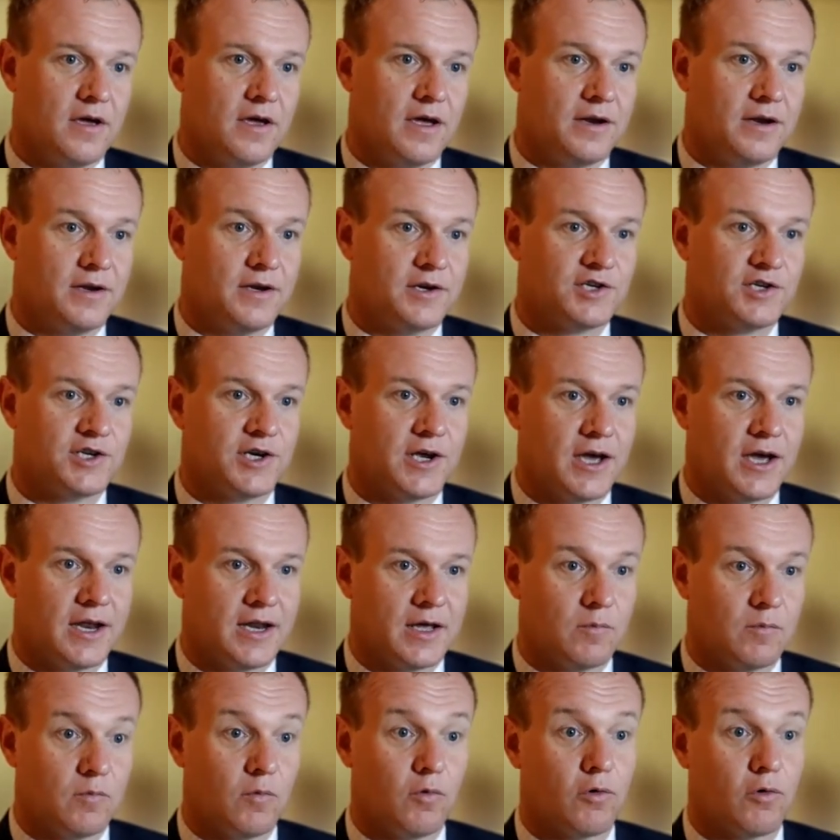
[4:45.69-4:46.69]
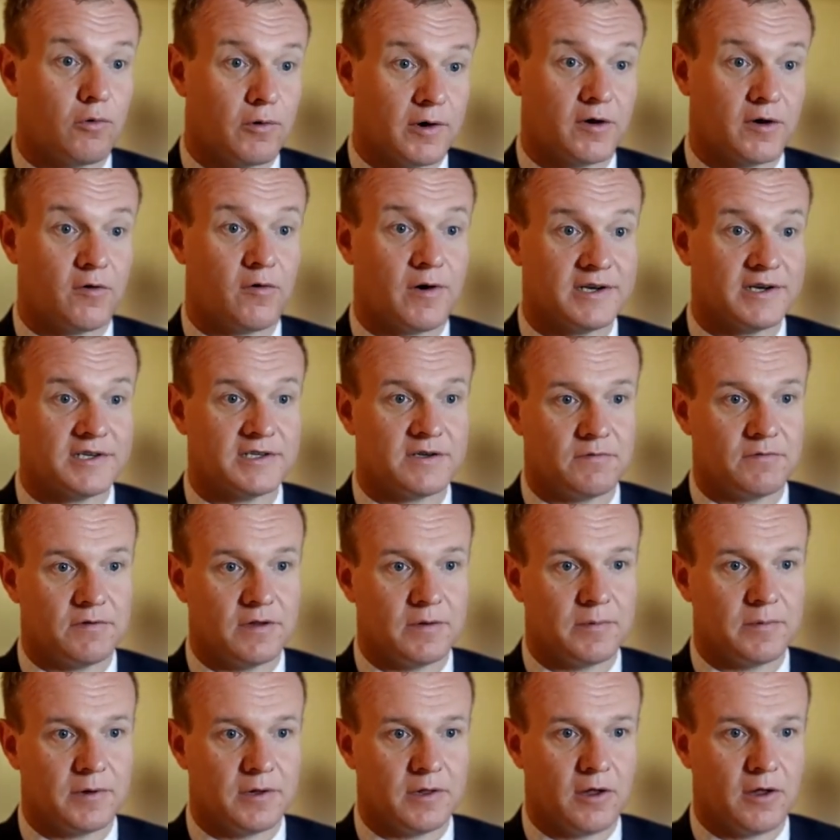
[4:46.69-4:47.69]
initiating more aggressive
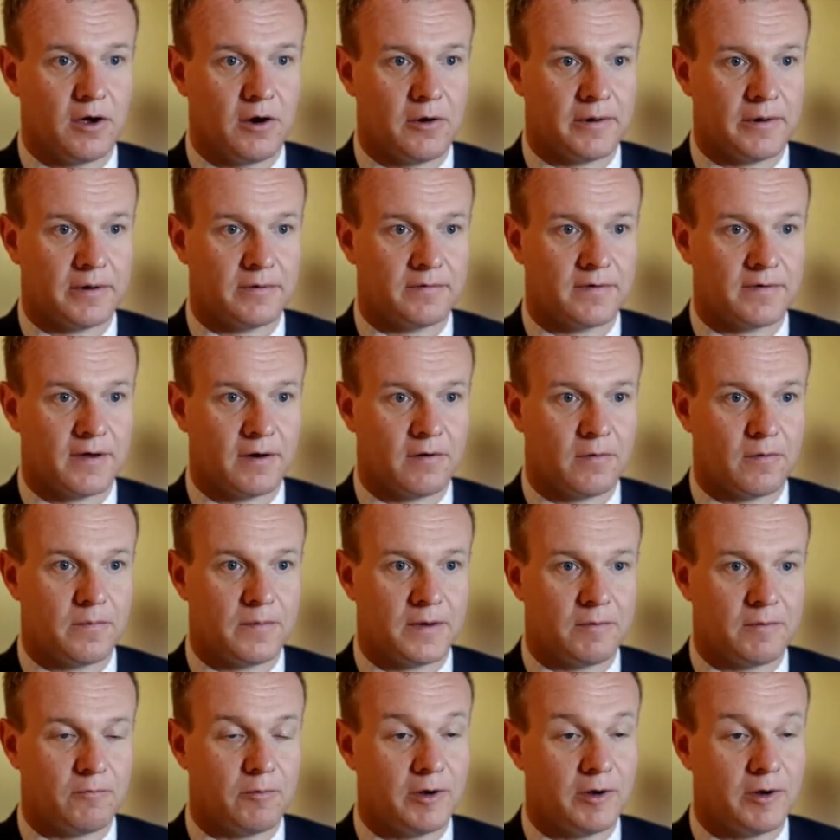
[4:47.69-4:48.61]
lipid-lowering therapy?